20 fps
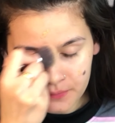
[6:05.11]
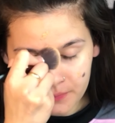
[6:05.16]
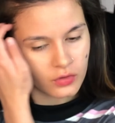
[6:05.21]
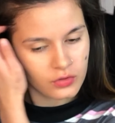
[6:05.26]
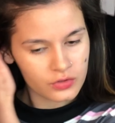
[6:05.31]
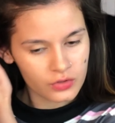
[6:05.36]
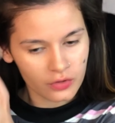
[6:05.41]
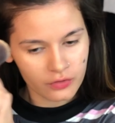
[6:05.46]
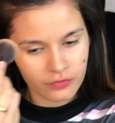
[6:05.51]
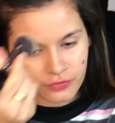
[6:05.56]

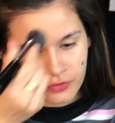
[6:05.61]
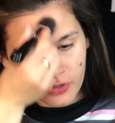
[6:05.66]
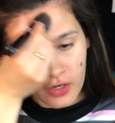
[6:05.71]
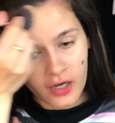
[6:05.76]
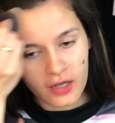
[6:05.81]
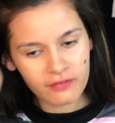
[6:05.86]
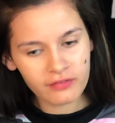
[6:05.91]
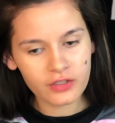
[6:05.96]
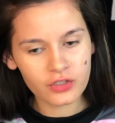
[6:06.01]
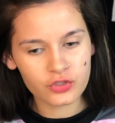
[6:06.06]
So if you're
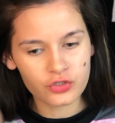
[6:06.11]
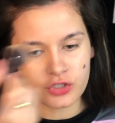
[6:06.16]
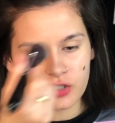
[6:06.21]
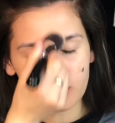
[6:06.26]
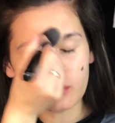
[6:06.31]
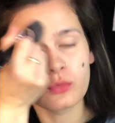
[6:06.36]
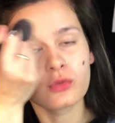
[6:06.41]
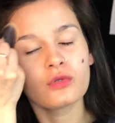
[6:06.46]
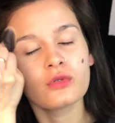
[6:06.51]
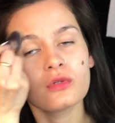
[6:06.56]
having
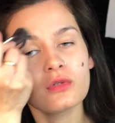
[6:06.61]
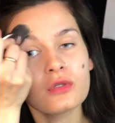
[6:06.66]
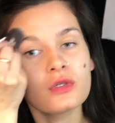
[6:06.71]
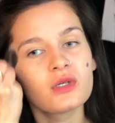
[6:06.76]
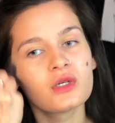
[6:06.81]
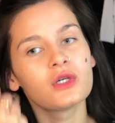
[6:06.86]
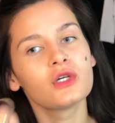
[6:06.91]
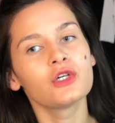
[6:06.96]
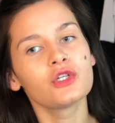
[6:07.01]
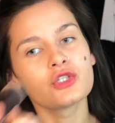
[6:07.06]
trouble
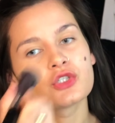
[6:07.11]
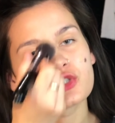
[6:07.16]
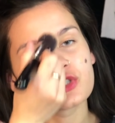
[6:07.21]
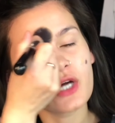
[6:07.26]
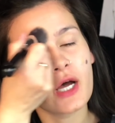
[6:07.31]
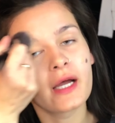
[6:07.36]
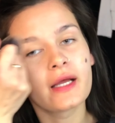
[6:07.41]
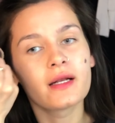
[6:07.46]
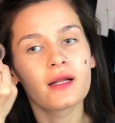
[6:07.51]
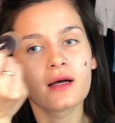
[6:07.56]

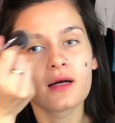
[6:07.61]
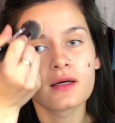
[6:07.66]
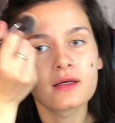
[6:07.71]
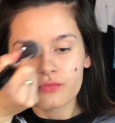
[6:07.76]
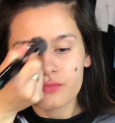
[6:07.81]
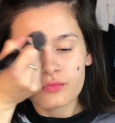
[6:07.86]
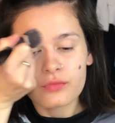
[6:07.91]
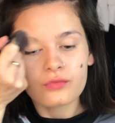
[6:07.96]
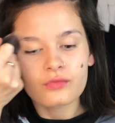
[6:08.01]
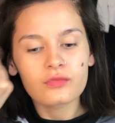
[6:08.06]
trying to
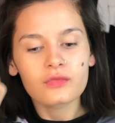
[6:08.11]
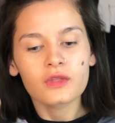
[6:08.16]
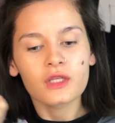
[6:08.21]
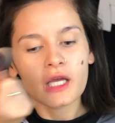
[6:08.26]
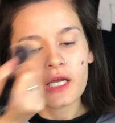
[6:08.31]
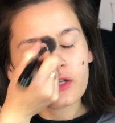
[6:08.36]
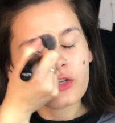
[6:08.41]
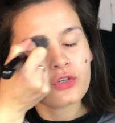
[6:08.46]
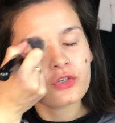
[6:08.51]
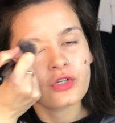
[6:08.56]

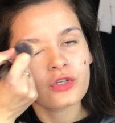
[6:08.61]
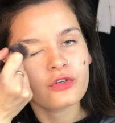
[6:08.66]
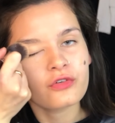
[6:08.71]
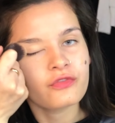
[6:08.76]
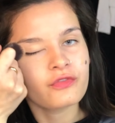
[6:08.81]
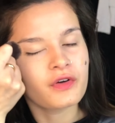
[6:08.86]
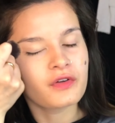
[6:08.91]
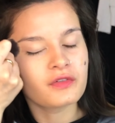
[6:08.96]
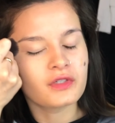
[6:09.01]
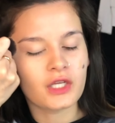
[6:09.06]
get your
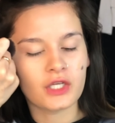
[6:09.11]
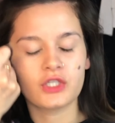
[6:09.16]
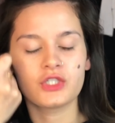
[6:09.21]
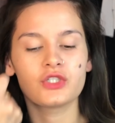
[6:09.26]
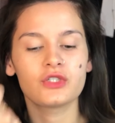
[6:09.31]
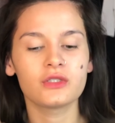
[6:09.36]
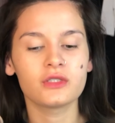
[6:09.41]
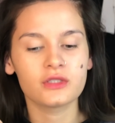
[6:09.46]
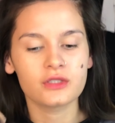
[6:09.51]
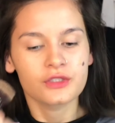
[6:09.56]

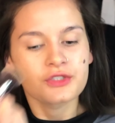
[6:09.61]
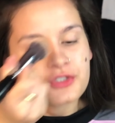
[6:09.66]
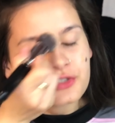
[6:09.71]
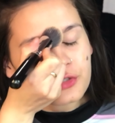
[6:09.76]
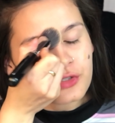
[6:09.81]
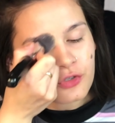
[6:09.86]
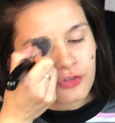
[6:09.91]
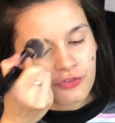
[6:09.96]
foundation to look